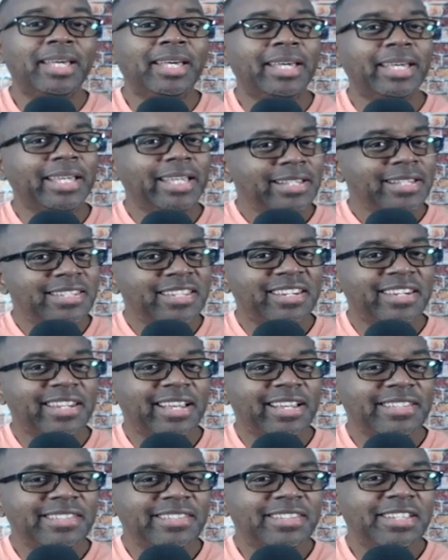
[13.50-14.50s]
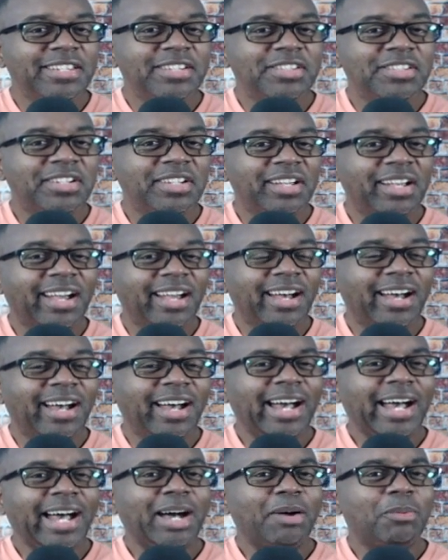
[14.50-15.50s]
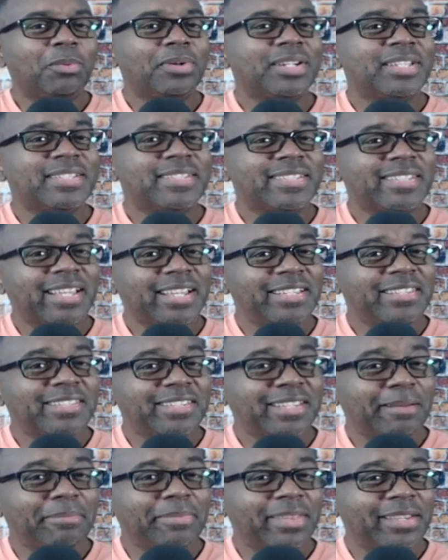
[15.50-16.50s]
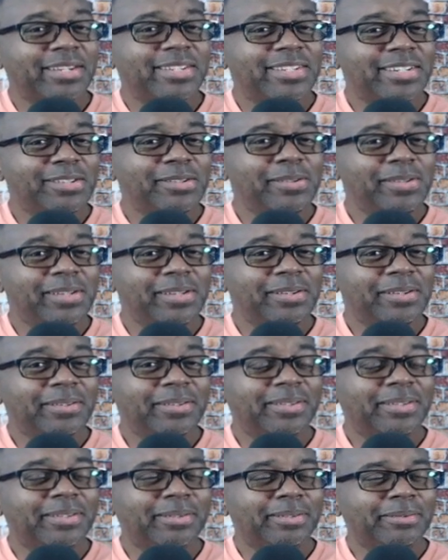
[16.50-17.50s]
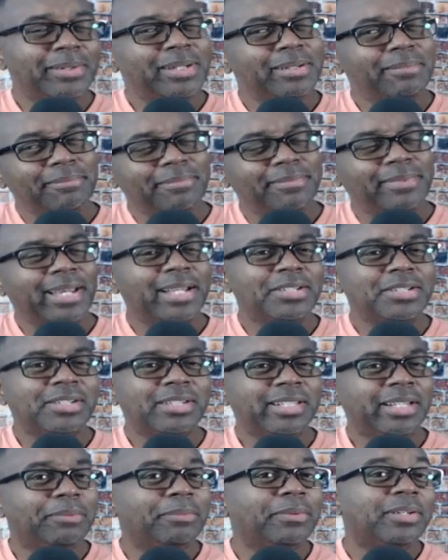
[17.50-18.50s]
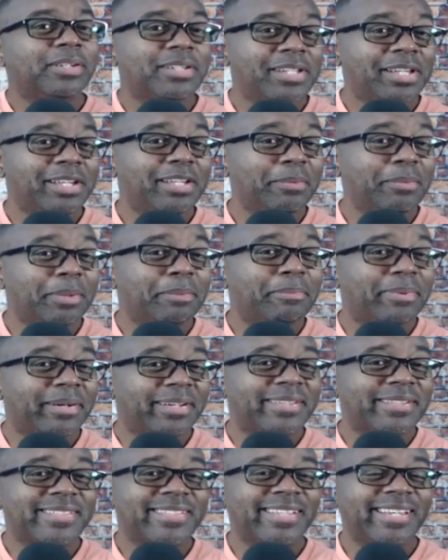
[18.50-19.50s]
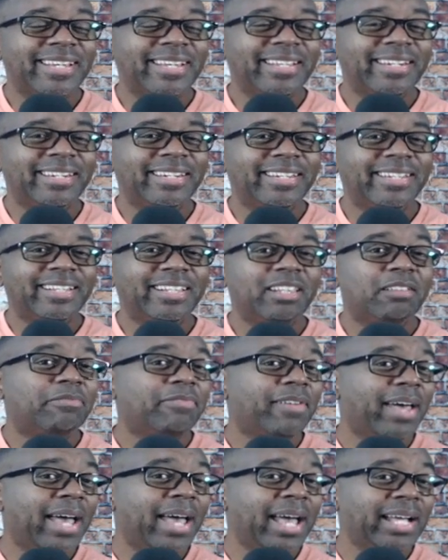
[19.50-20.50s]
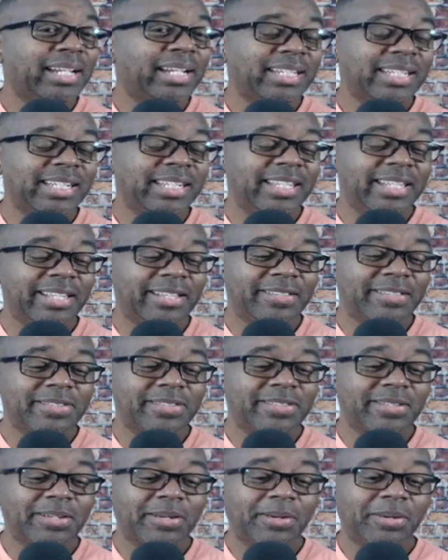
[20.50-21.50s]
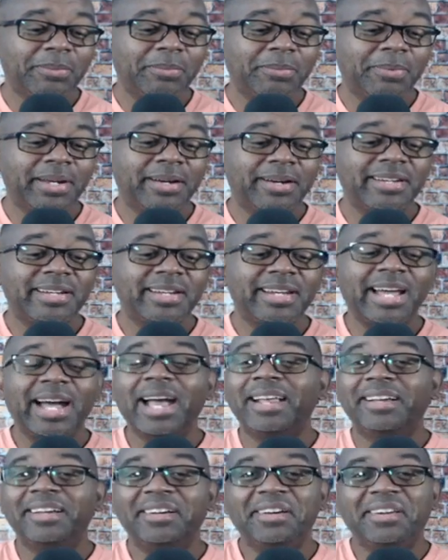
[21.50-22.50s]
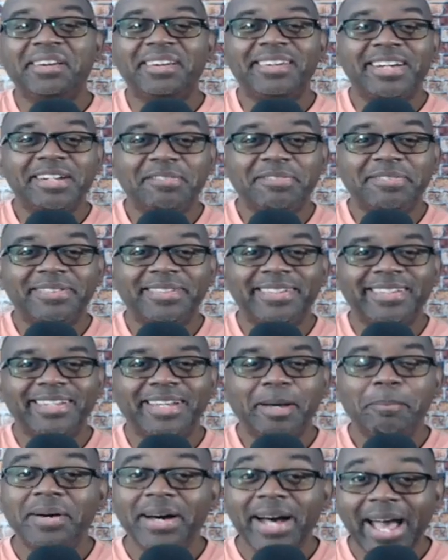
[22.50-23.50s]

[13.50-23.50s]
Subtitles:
In today's teaching, I want to say something to you. Well, actually, I want to tell you what Paul said. The fact is, we are not good enough, but